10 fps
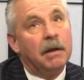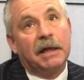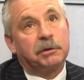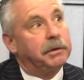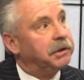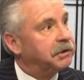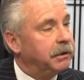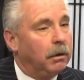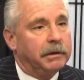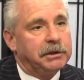That's why you're seeing
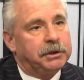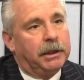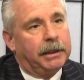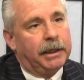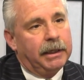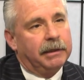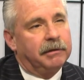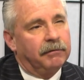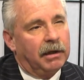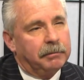all these gigantic
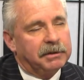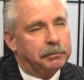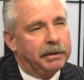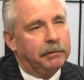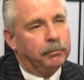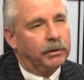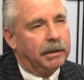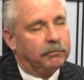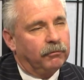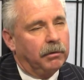developments being put
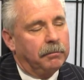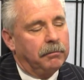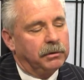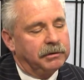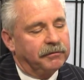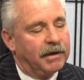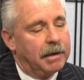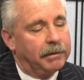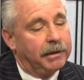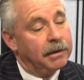up for
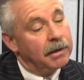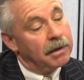multifamily.